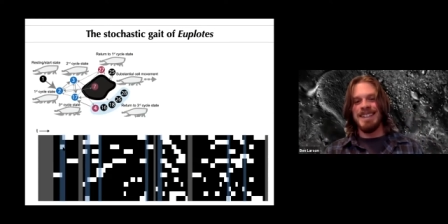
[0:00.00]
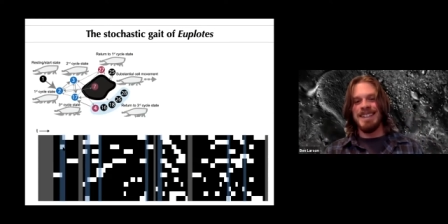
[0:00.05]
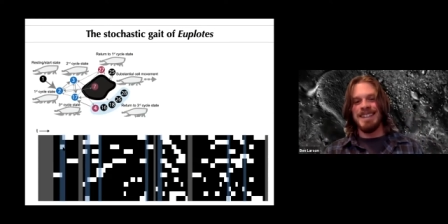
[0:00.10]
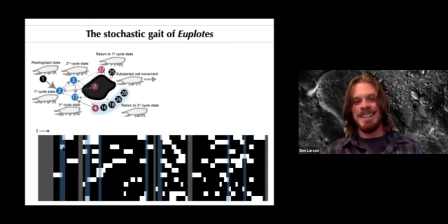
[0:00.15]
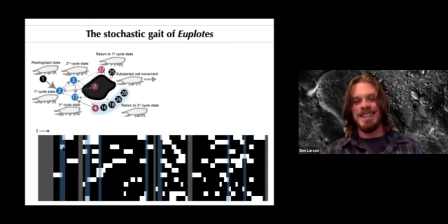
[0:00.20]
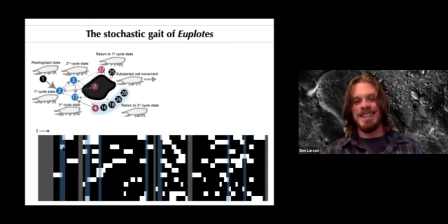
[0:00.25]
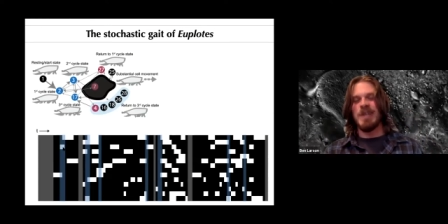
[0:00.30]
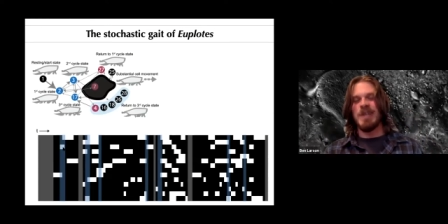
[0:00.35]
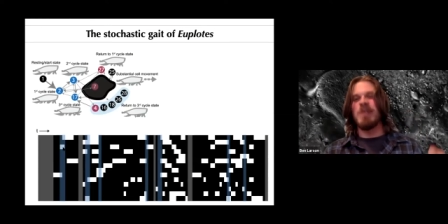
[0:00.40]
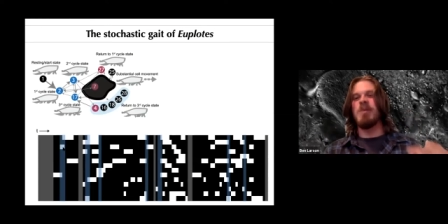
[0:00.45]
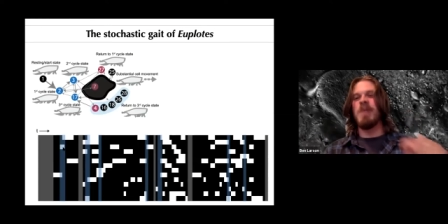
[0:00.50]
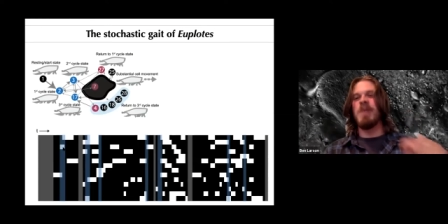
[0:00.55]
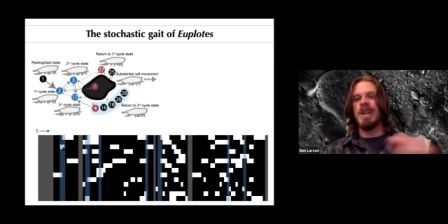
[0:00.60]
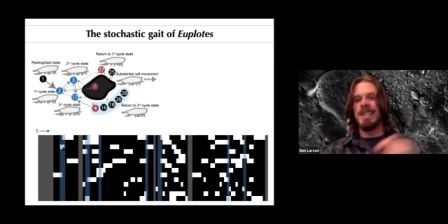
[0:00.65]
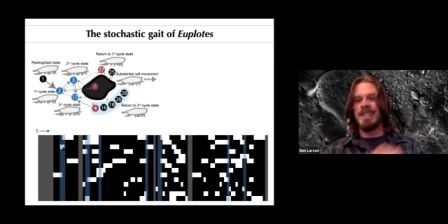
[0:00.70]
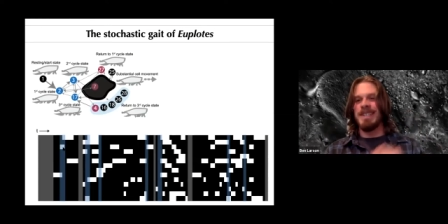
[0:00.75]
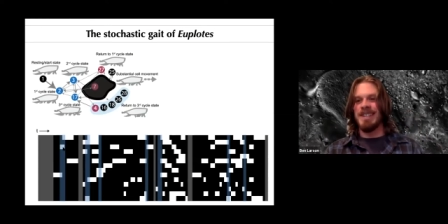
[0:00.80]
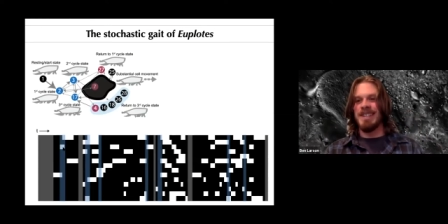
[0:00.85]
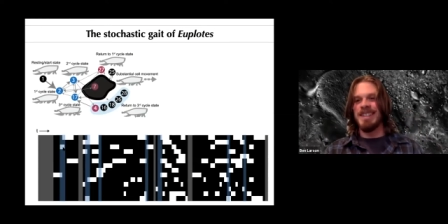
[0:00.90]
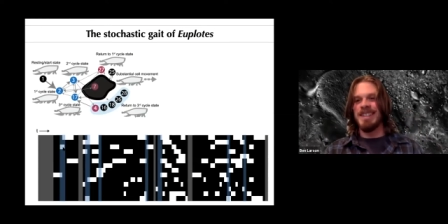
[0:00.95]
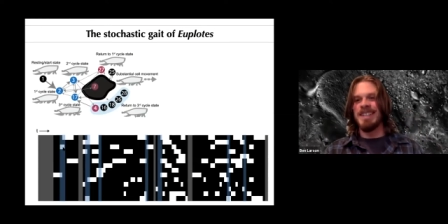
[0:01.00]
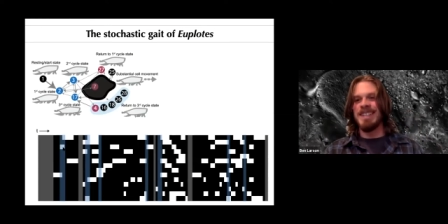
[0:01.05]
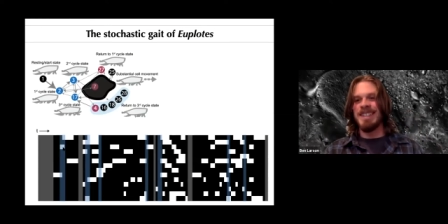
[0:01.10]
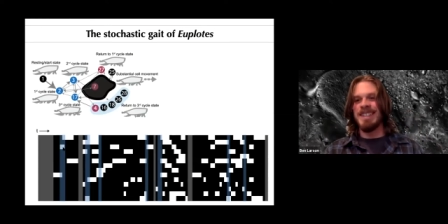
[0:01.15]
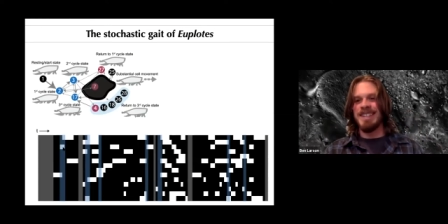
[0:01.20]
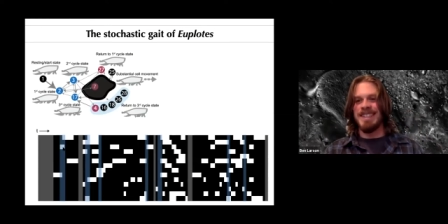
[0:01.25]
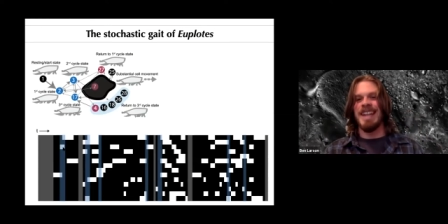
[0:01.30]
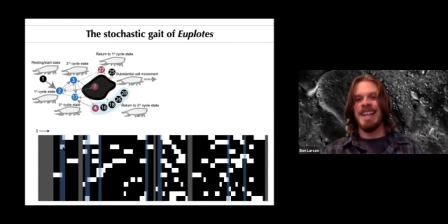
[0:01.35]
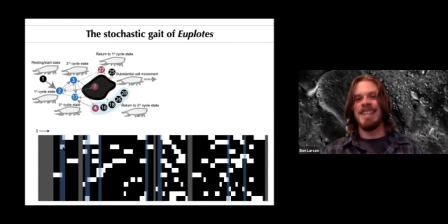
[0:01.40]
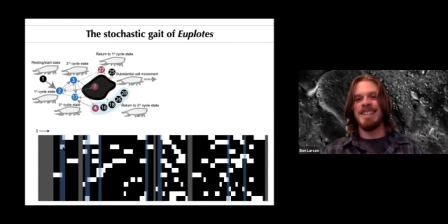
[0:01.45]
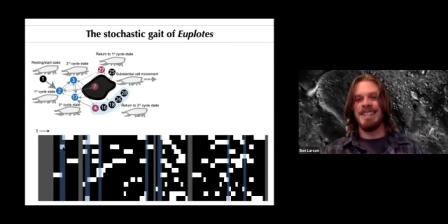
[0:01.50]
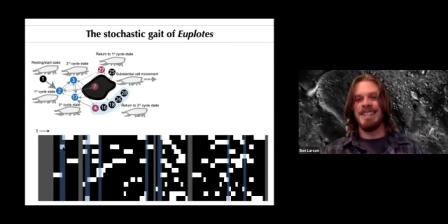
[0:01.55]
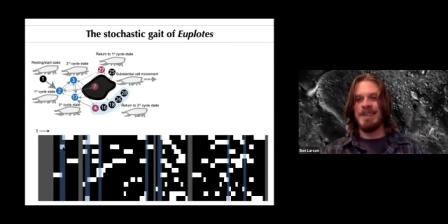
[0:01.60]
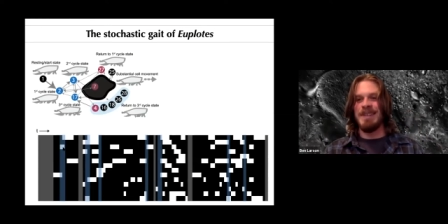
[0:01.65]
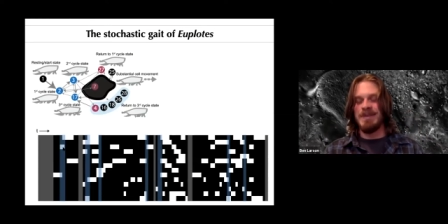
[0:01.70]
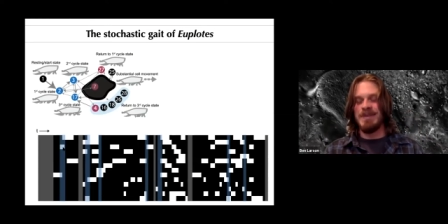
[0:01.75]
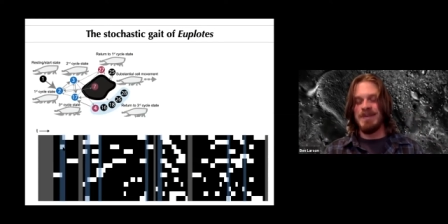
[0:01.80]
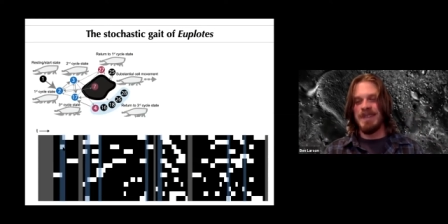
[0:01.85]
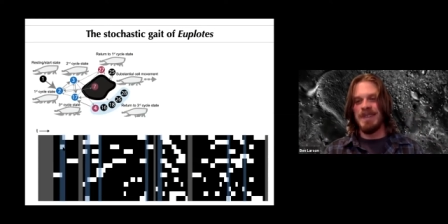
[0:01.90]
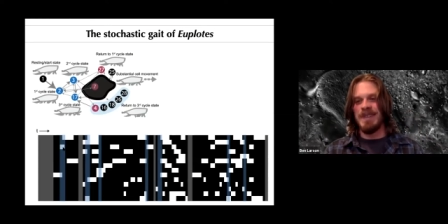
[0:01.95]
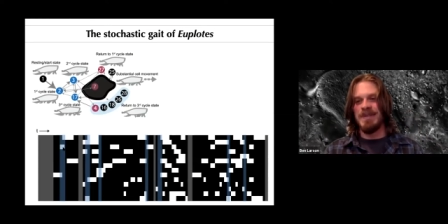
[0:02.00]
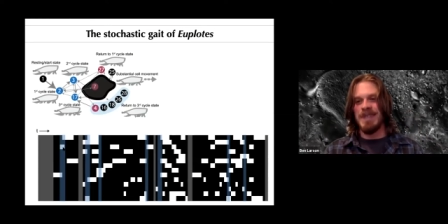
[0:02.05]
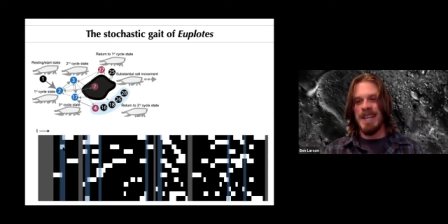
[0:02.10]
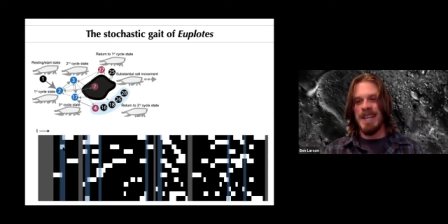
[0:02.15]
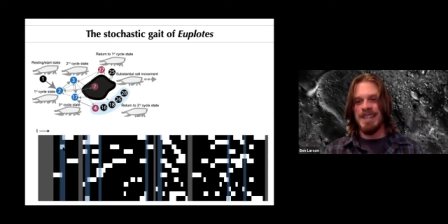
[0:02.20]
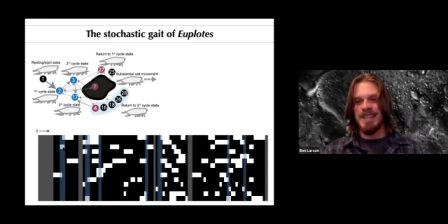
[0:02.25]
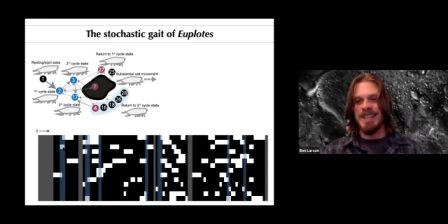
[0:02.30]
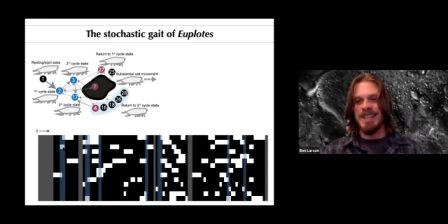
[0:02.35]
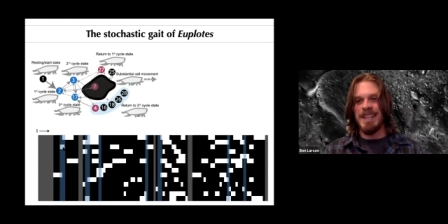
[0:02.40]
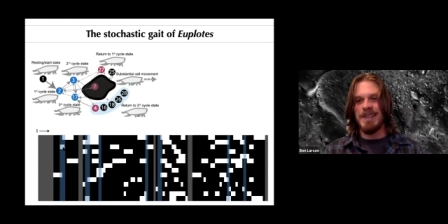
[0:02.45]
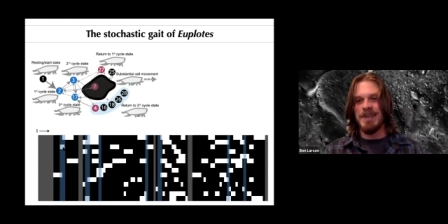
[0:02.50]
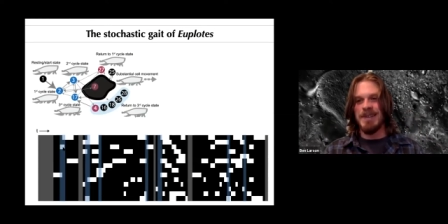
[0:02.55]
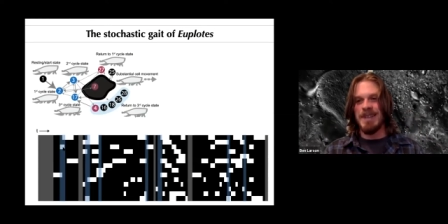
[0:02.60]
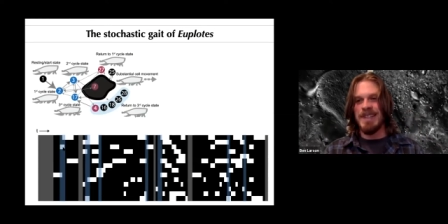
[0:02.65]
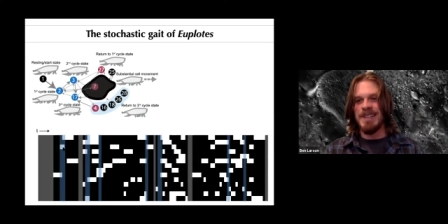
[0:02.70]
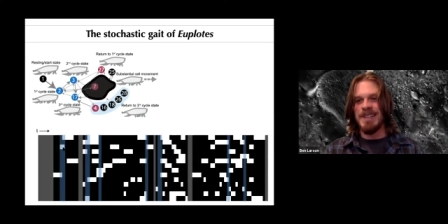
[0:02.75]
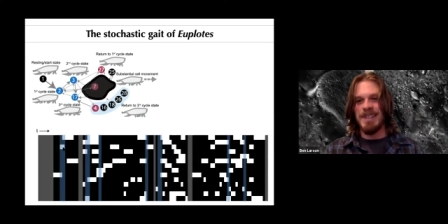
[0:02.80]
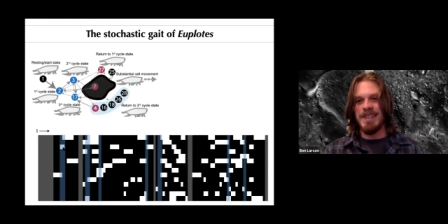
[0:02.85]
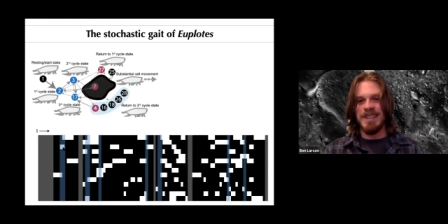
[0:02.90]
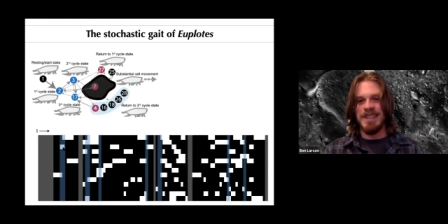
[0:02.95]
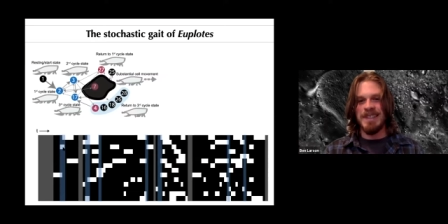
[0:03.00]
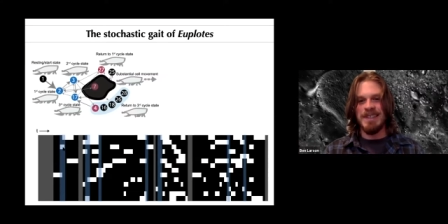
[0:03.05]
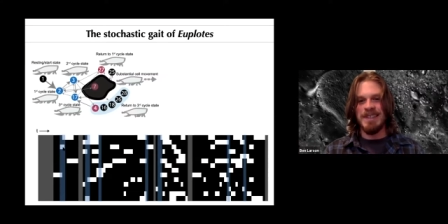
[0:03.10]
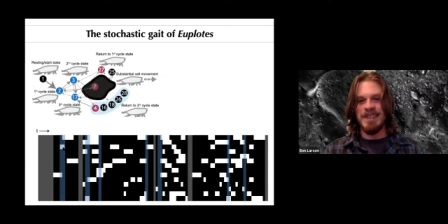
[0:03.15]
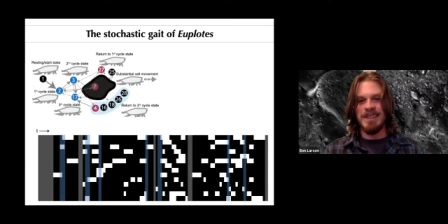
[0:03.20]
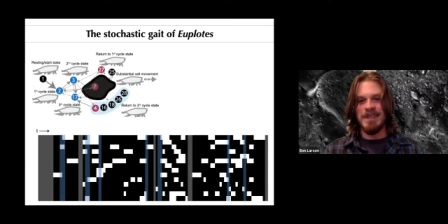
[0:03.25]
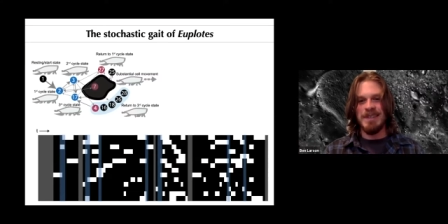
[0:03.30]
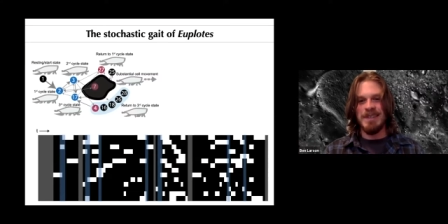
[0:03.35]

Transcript: sequential set of, of gait state transitions.